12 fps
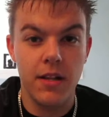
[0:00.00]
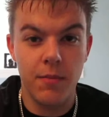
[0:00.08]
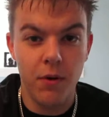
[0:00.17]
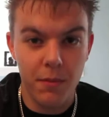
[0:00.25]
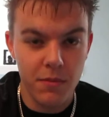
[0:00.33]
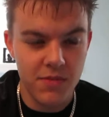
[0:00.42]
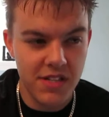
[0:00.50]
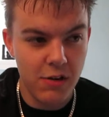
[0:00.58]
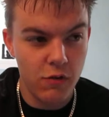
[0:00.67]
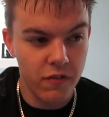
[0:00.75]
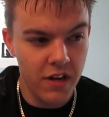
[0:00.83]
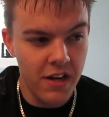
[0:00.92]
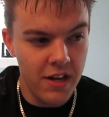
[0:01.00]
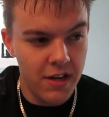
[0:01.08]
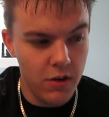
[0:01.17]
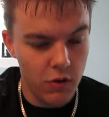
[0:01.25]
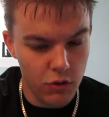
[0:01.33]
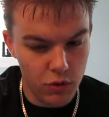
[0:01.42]
the problem's solved.
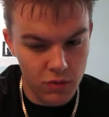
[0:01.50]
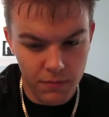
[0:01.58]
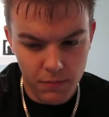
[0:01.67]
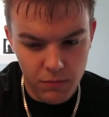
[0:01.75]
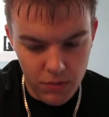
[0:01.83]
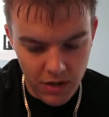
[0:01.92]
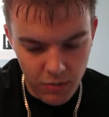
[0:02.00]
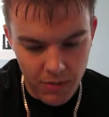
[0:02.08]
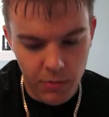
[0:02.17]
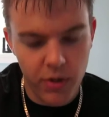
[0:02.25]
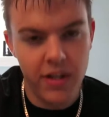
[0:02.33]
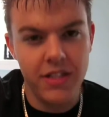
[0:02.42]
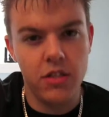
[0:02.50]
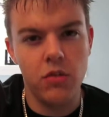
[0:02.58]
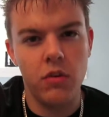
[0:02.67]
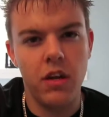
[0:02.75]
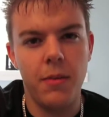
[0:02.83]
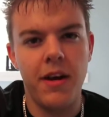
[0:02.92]
Or at one point he's
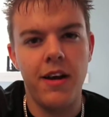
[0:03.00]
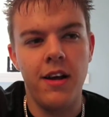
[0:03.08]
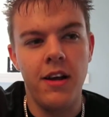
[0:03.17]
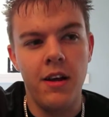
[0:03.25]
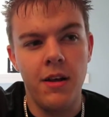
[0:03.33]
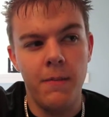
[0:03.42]
talking about